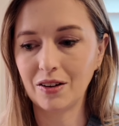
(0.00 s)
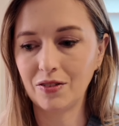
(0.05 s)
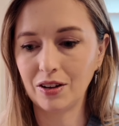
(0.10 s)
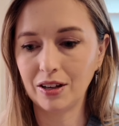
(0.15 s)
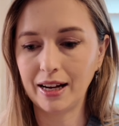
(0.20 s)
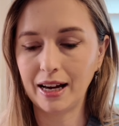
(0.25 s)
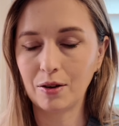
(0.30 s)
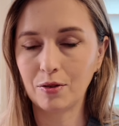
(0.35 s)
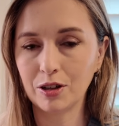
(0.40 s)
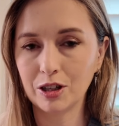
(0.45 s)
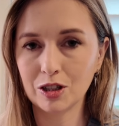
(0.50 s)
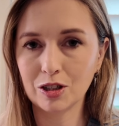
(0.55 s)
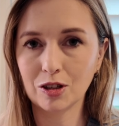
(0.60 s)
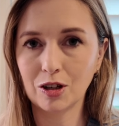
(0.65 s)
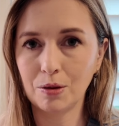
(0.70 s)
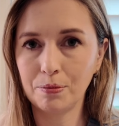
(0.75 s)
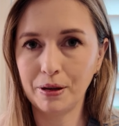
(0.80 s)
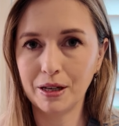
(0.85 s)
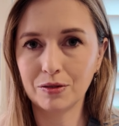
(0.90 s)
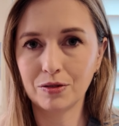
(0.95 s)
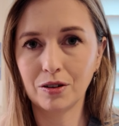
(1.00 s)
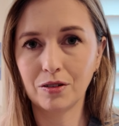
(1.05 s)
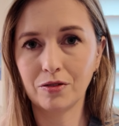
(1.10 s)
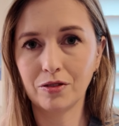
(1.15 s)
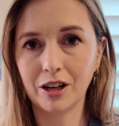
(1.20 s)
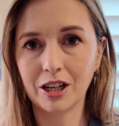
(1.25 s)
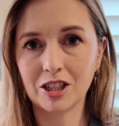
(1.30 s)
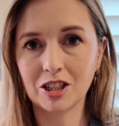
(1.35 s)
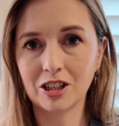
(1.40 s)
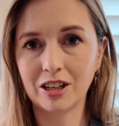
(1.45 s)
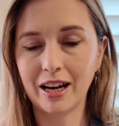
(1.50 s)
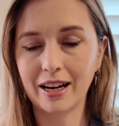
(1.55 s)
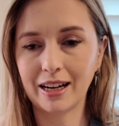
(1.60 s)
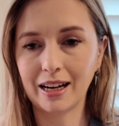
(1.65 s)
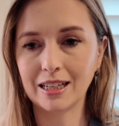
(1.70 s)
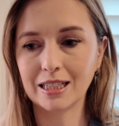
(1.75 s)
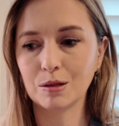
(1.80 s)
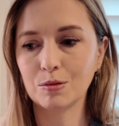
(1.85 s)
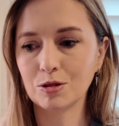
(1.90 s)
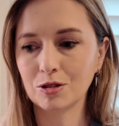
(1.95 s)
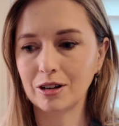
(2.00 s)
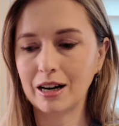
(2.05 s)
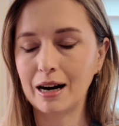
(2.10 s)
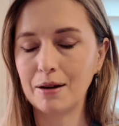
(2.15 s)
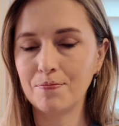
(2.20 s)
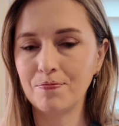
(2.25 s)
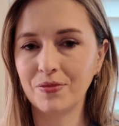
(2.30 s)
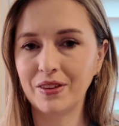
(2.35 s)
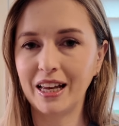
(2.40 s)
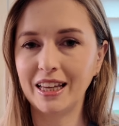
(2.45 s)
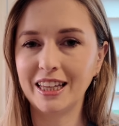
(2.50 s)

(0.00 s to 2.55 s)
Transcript: If you like what you saw, please feel free to like and subscribe.